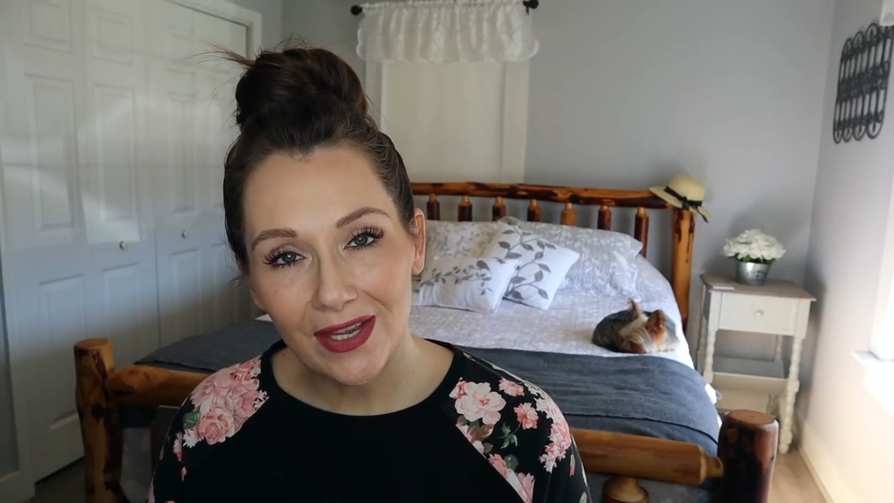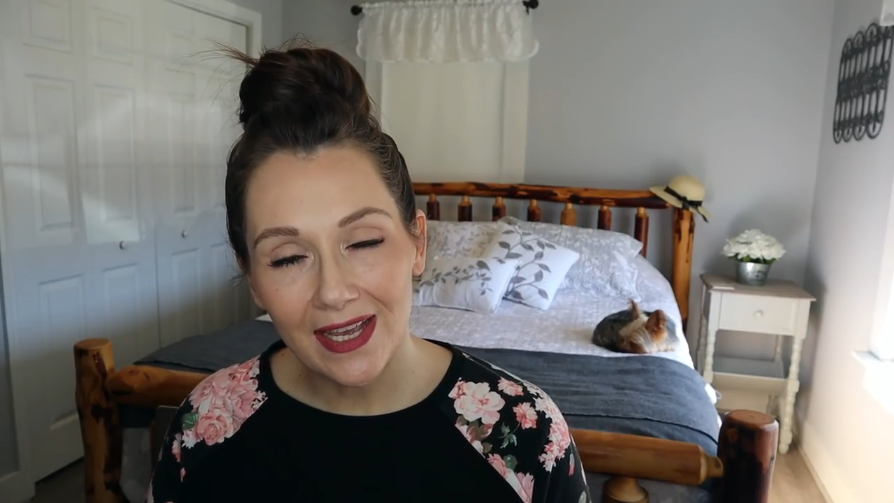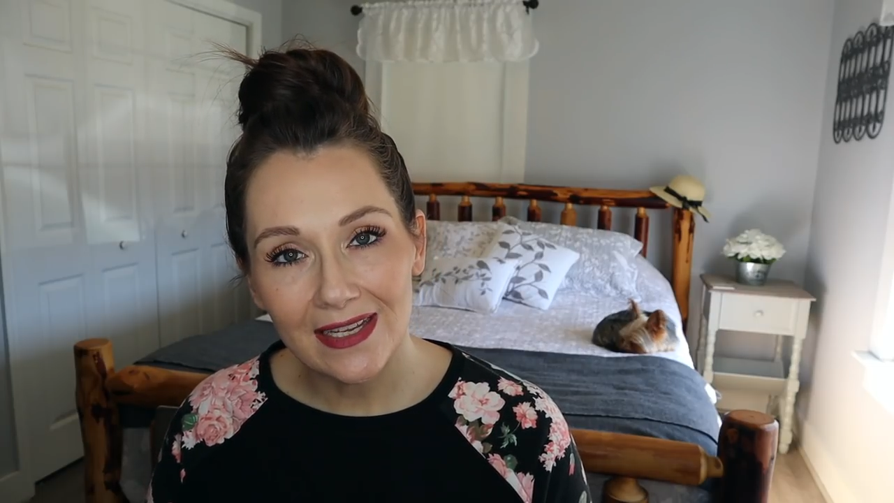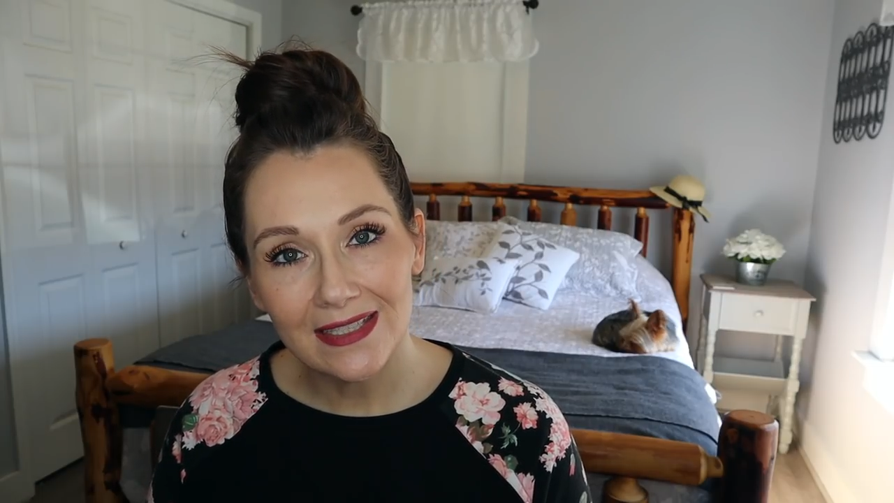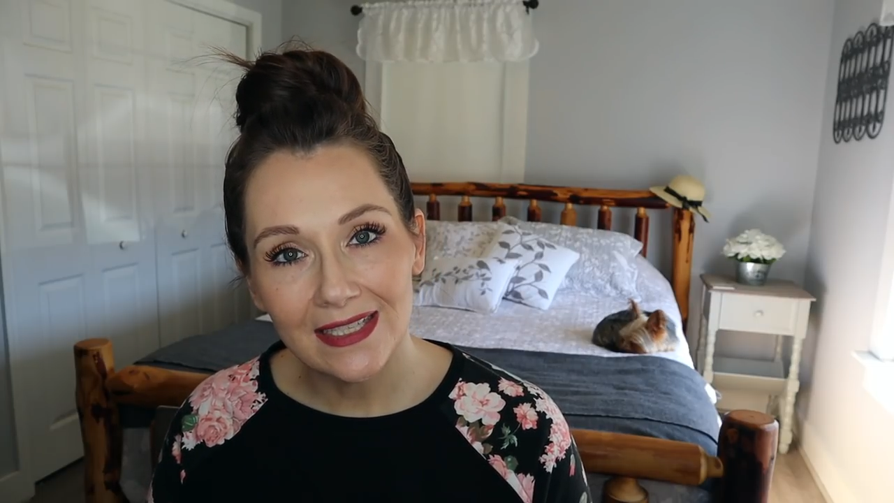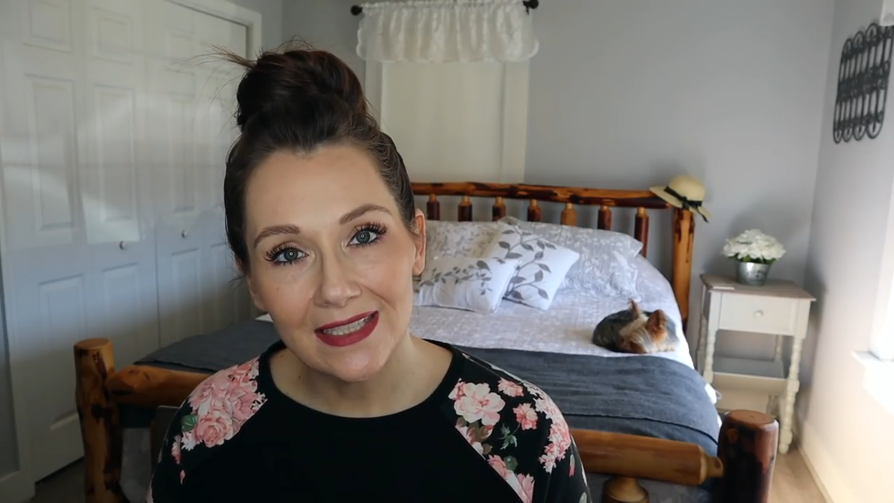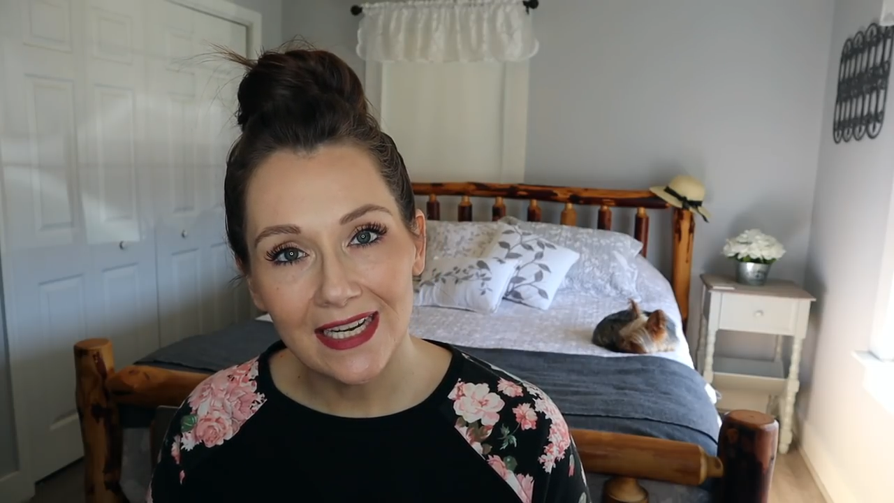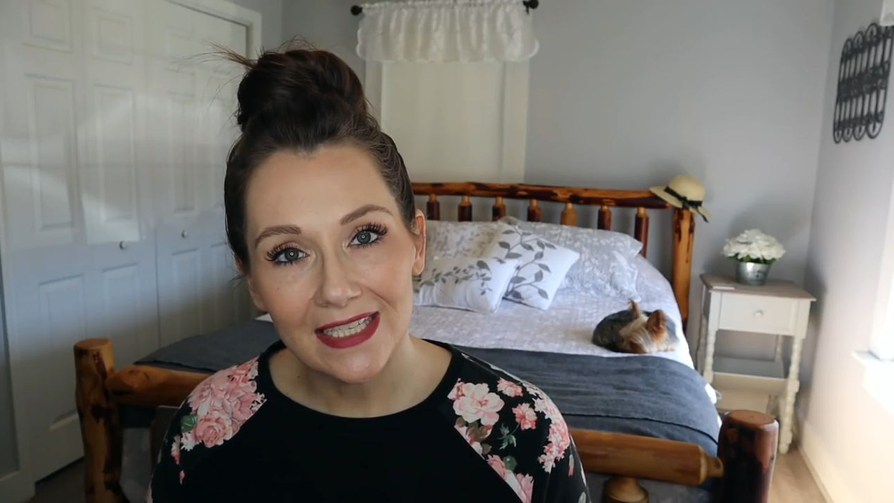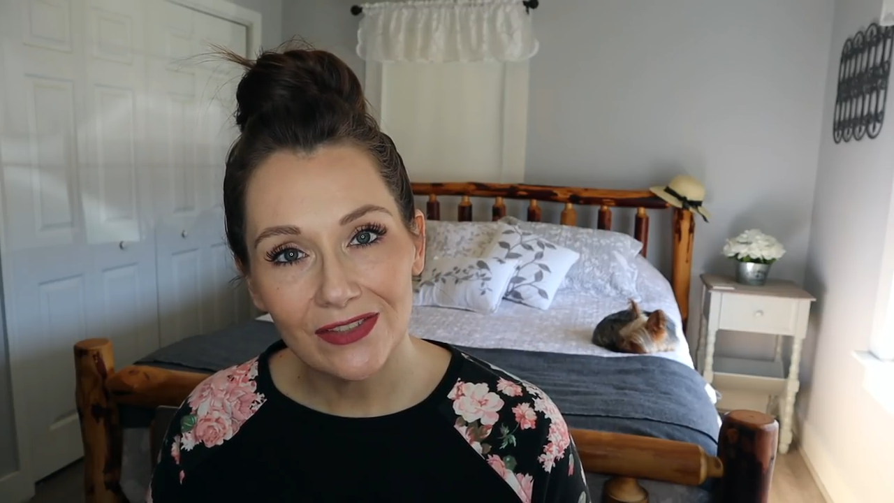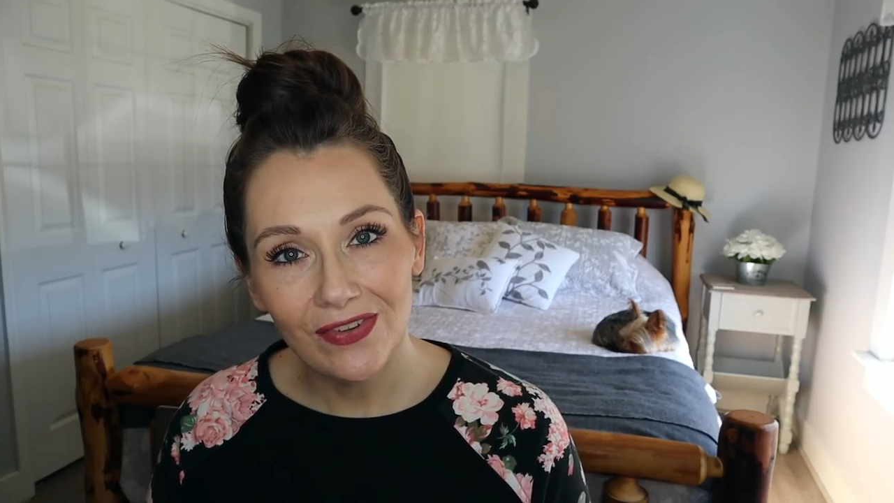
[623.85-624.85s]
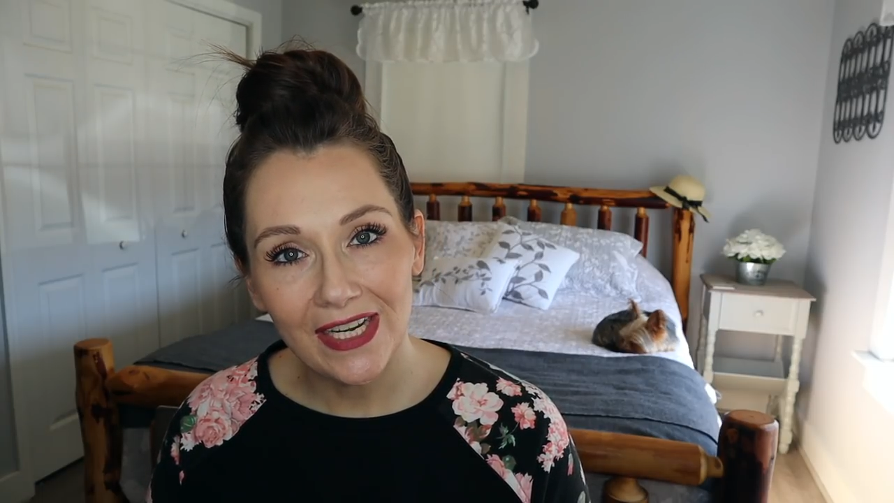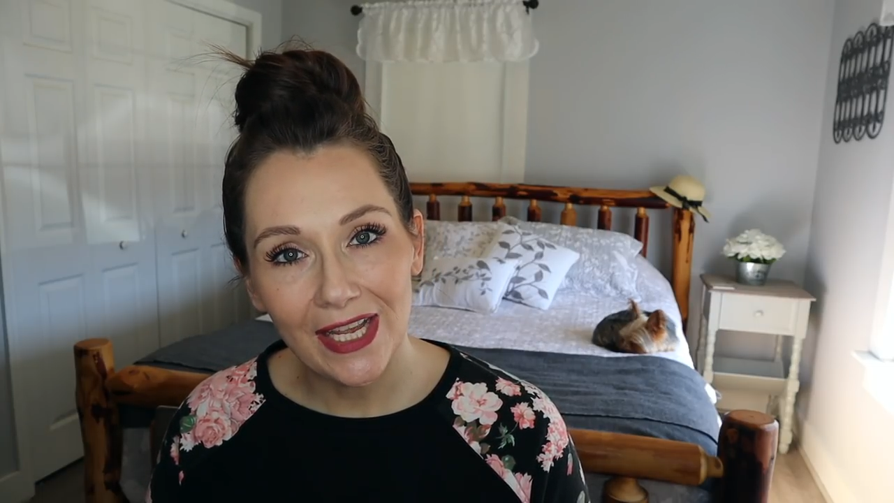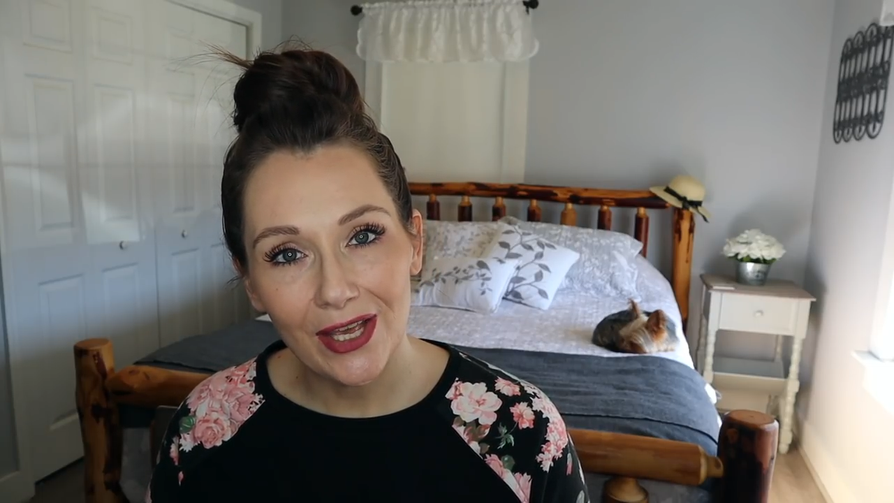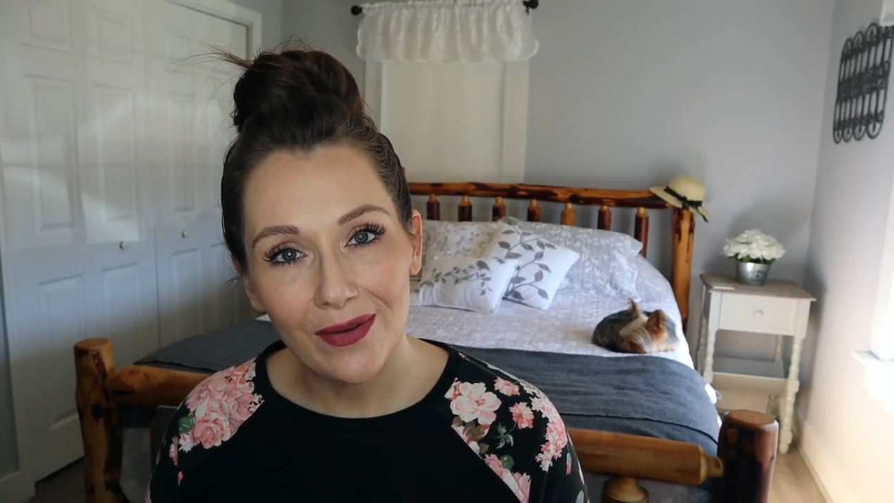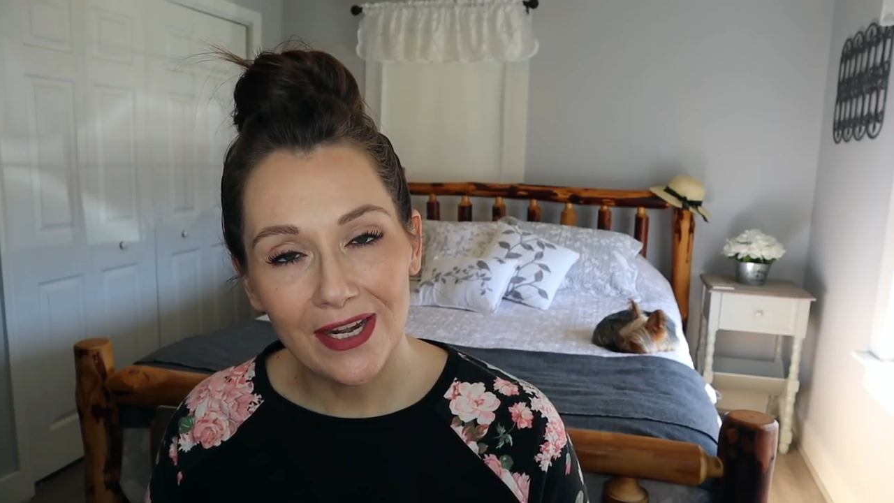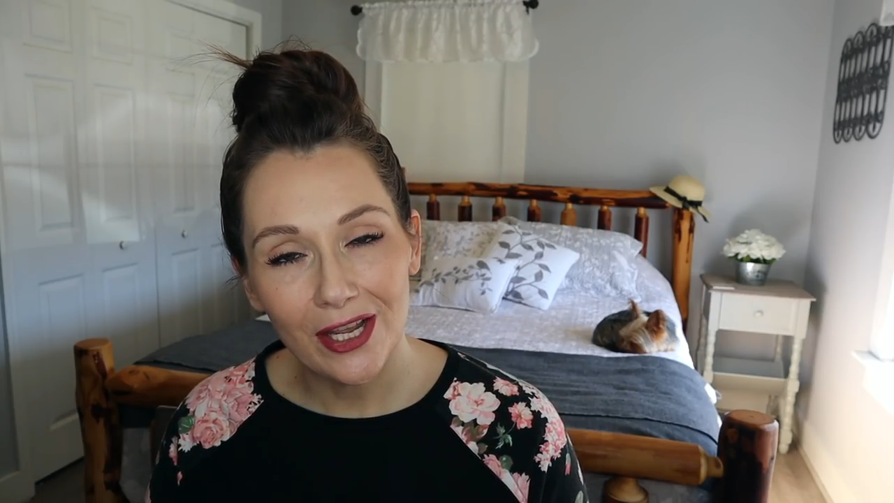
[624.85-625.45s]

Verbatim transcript: guys in the next video,